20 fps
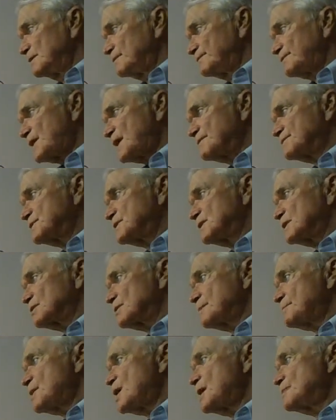5
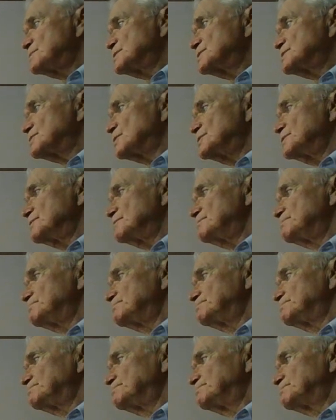kilogram object on the
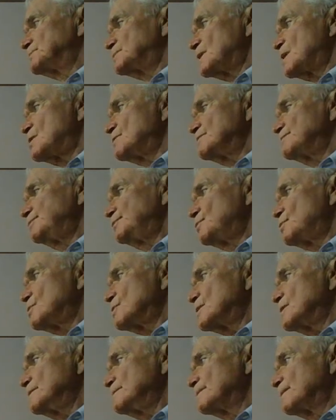ground
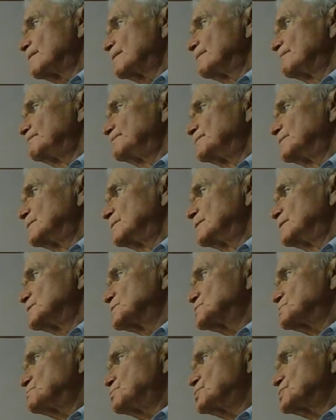floor
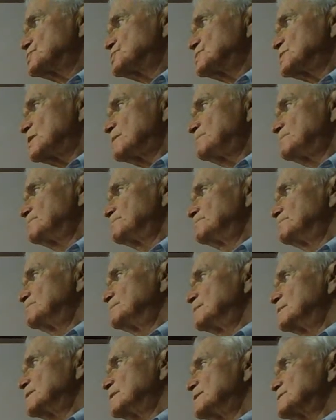is pushed up
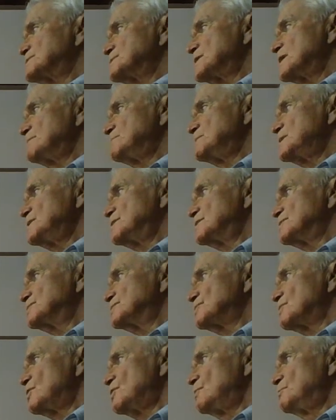a 10-meter
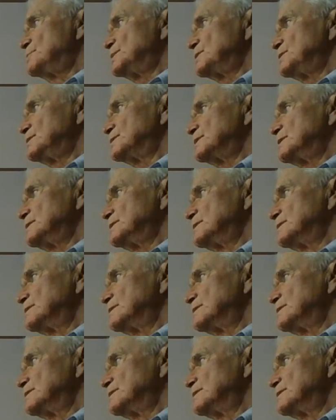tall building.